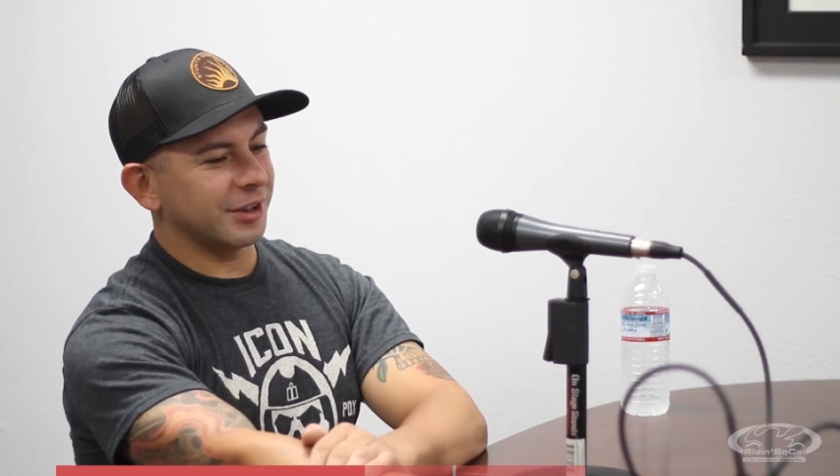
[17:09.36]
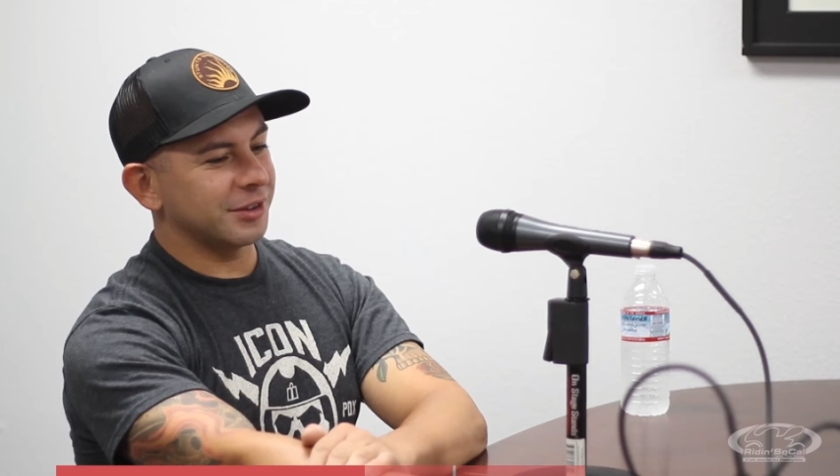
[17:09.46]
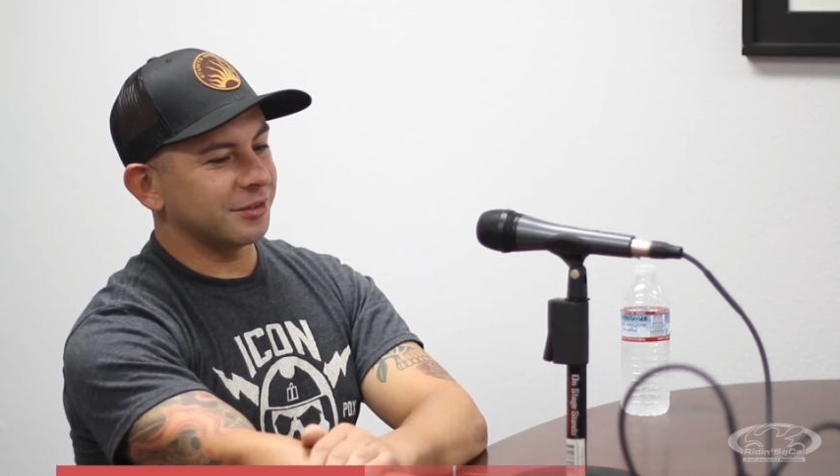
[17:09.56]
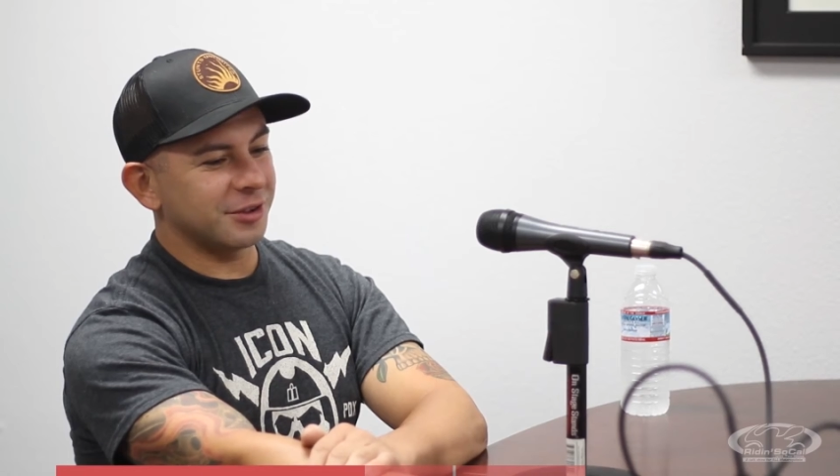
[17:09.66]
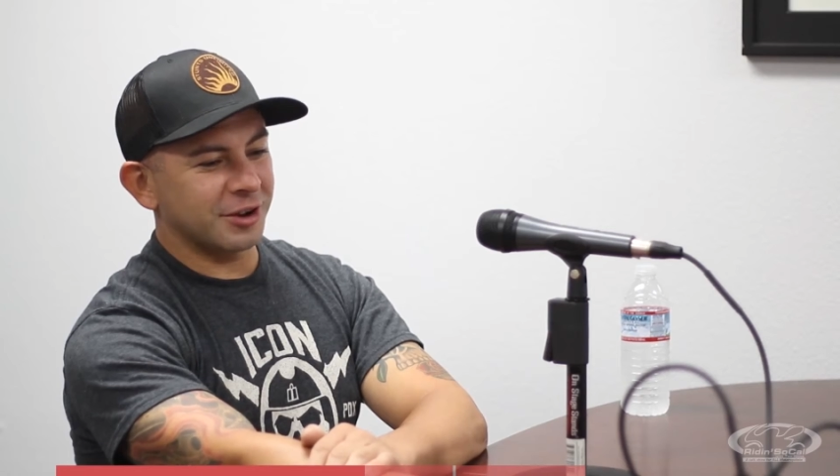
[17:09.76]
got
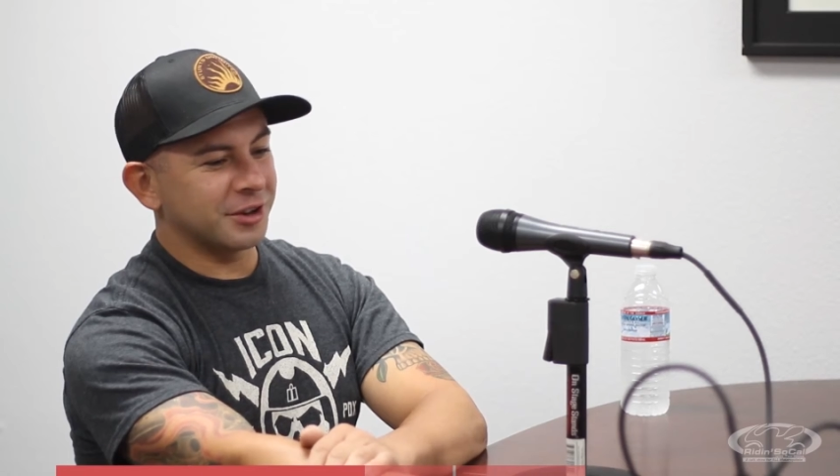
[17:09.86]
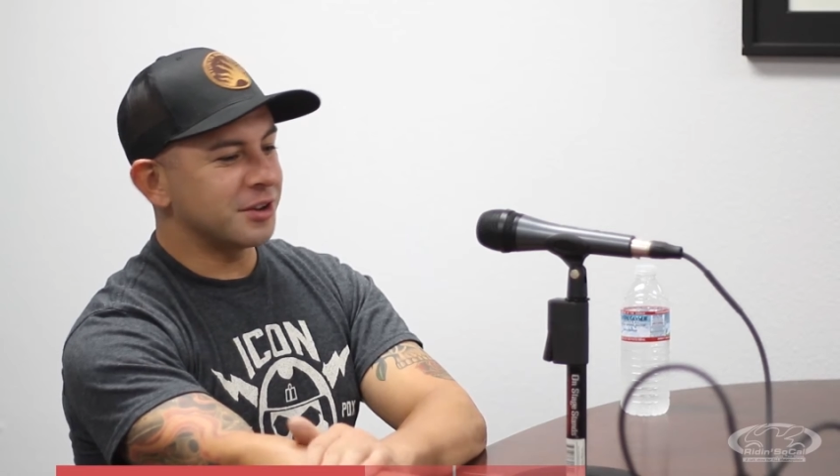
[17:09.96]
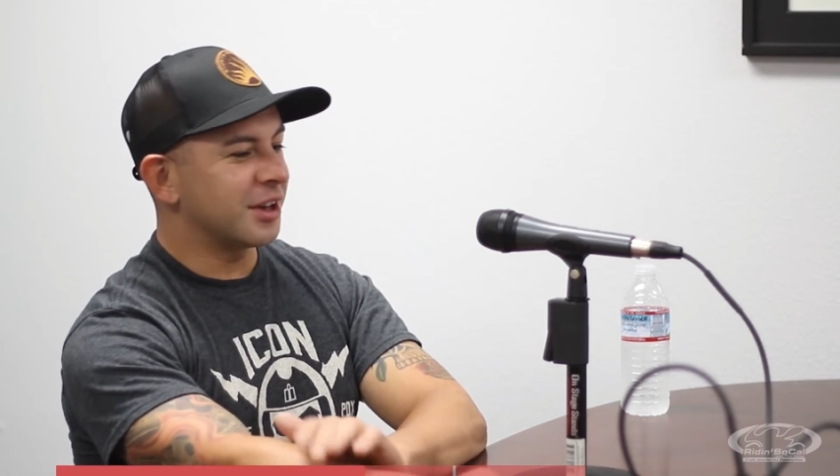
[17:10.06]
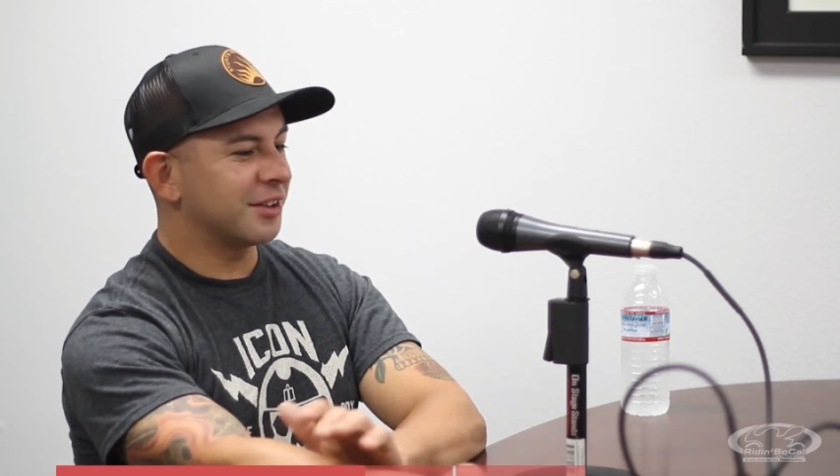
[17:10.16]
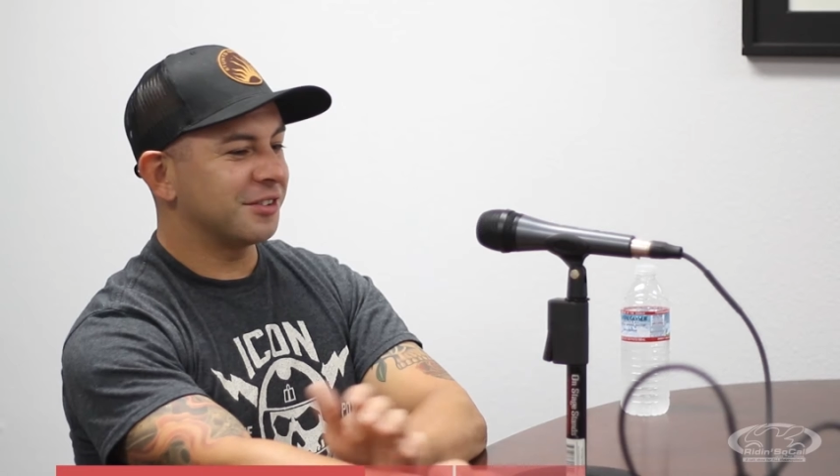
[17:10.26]
the song and
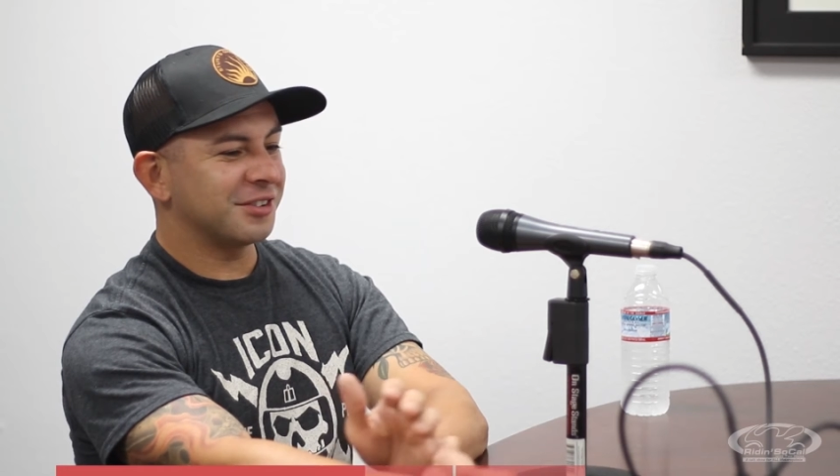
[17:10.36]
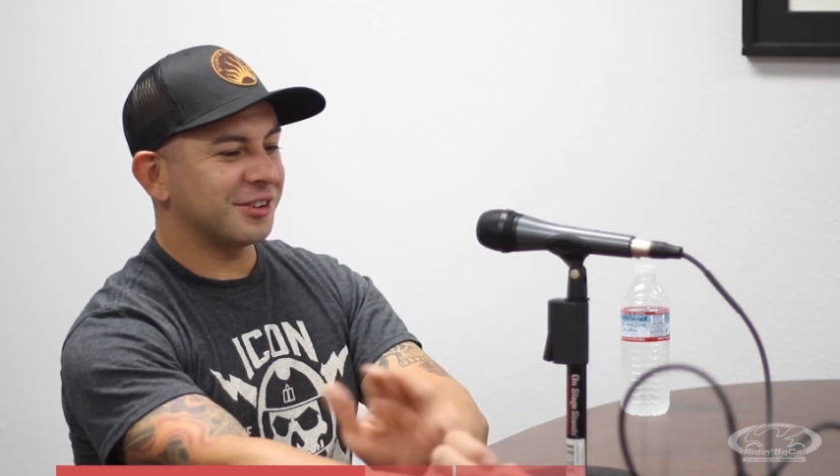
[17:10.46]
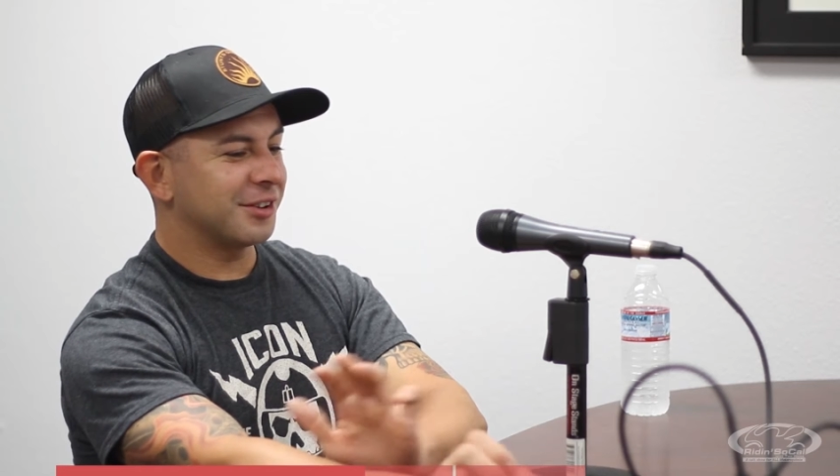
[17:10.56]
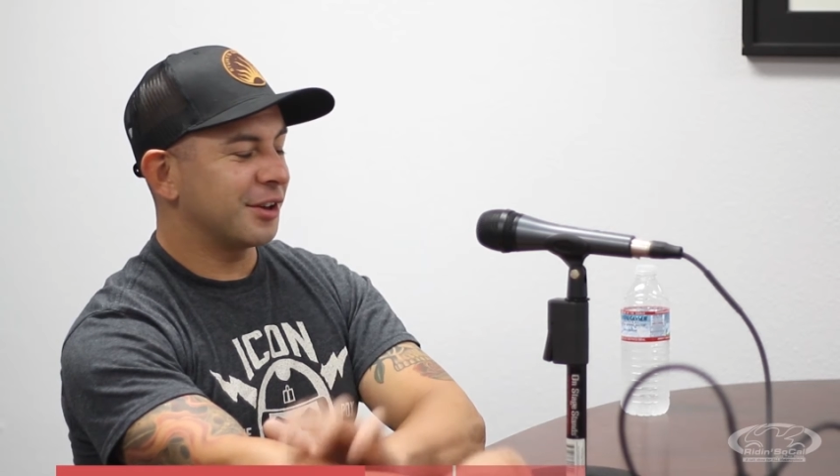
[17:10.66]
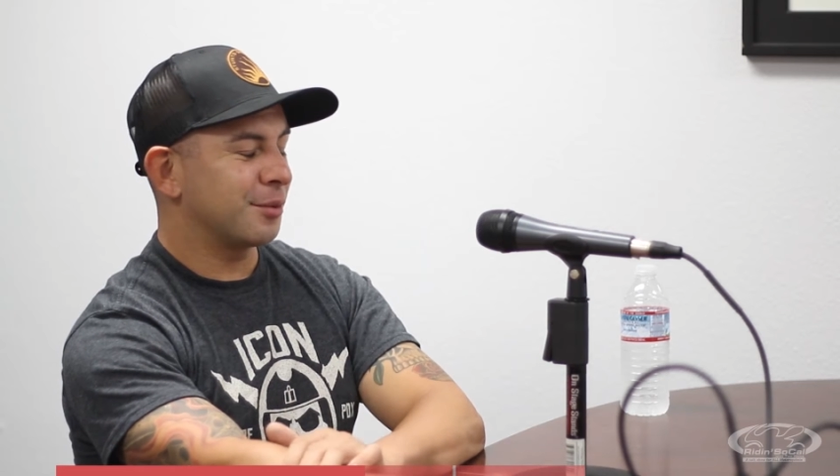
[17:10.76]
dance and
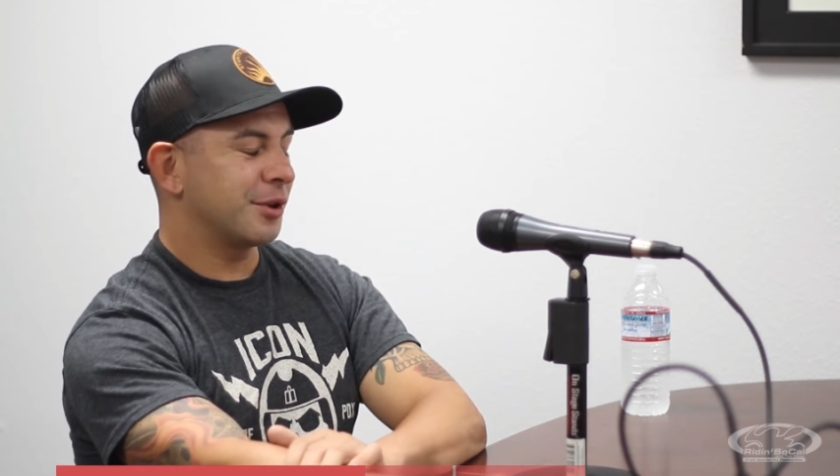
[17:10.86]
all that,